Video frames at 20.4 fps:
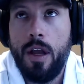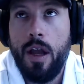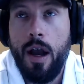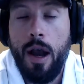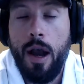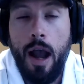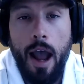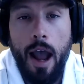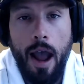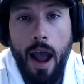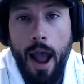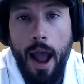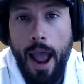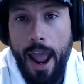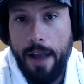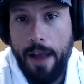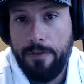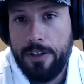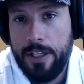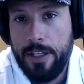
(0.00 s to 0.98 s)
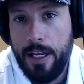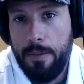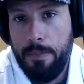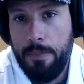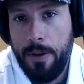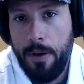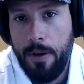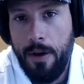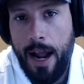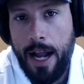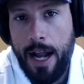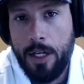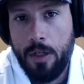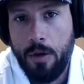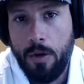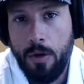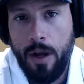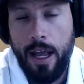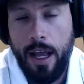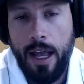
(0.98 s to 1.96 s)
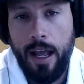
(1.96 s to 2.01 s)
I have seen pure agile
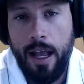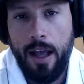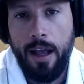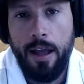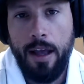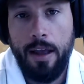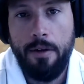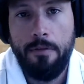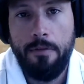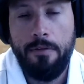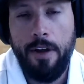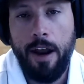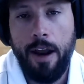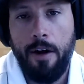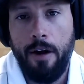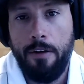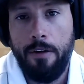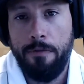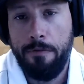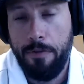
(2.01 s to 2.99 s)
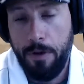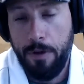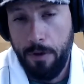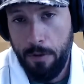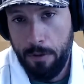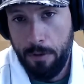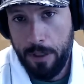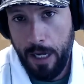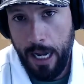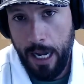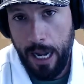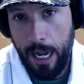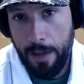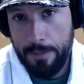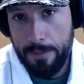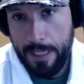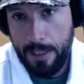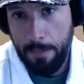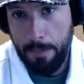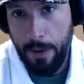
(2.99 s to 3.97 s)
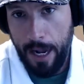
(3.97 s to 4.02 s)
very few times as a
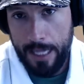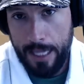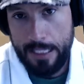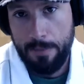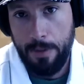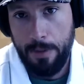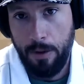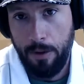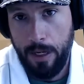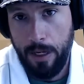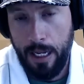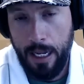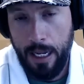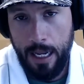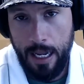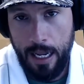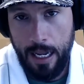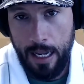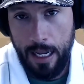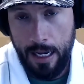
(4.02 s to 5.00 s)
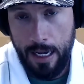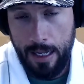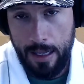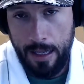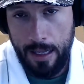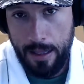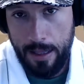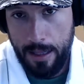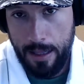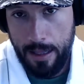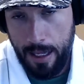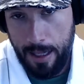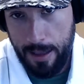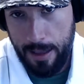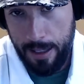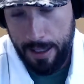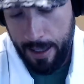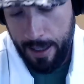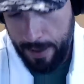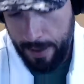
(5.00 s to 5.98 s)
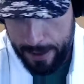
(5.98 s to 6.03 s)
possibility in
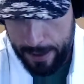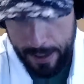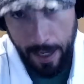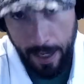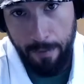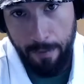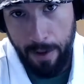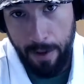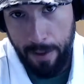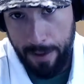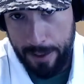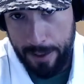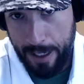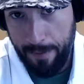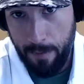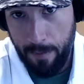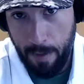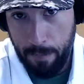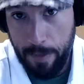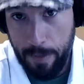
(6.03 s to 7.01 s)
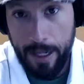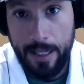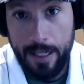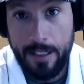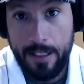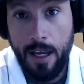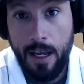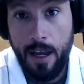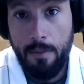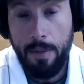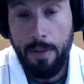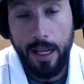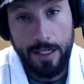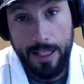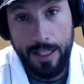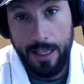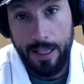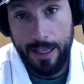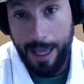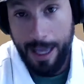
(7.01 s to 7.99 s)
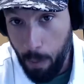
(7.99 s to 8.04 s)
these government bids, because
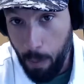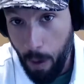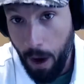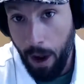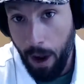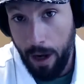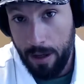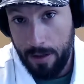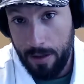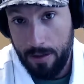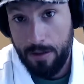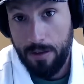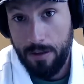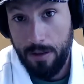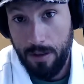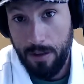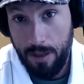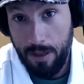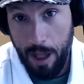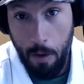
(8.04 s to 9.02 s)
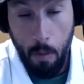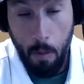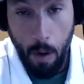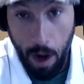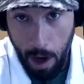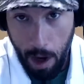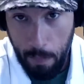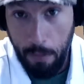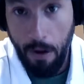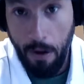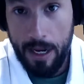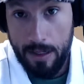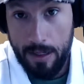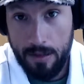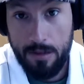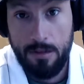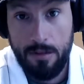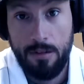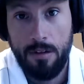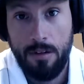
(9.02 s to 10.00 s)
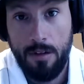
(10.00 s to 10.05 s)
they want a price.
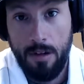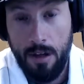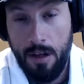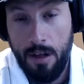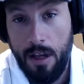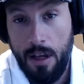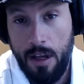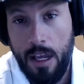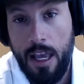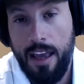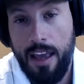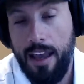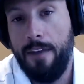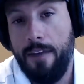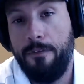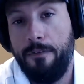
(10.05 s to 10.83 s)
If you're